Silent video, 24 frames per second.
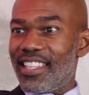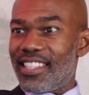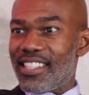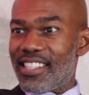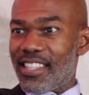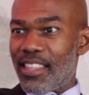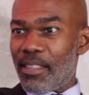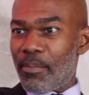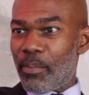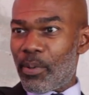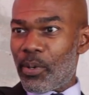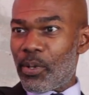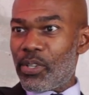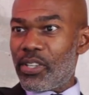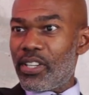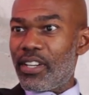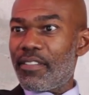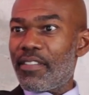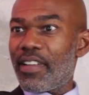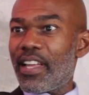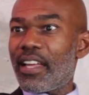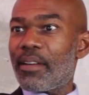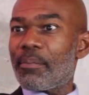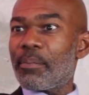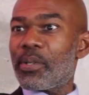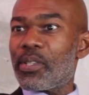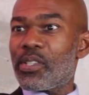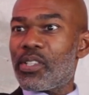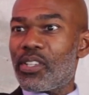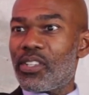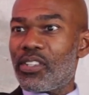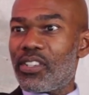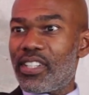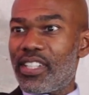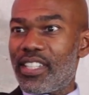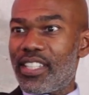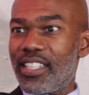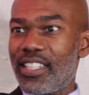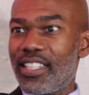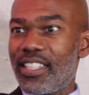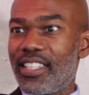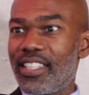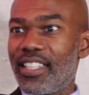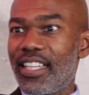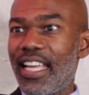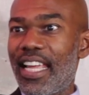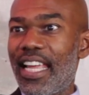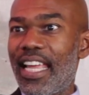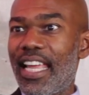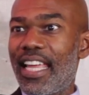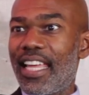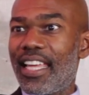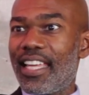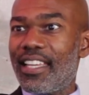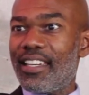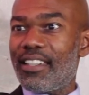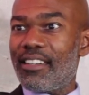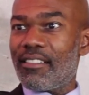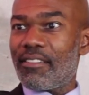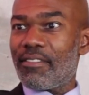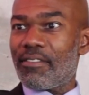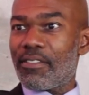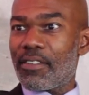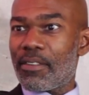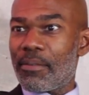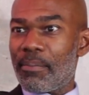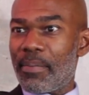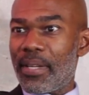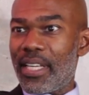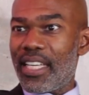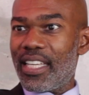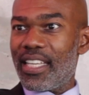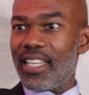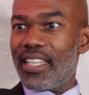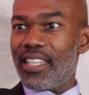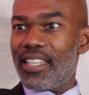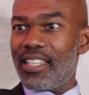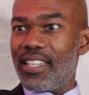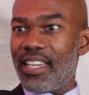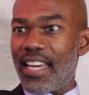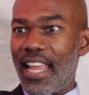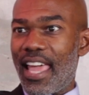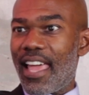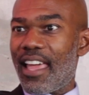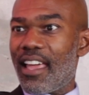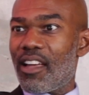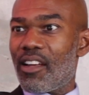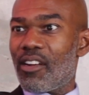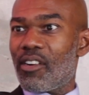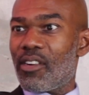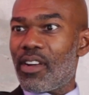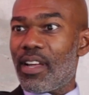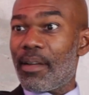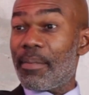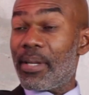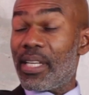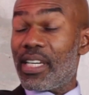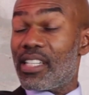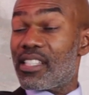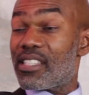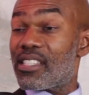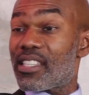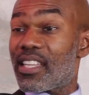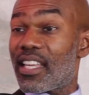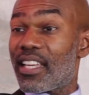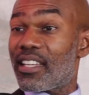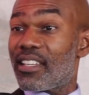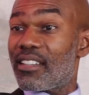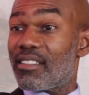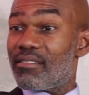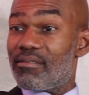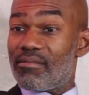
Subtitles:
It's the burden of opportunity, and for me now, it's like,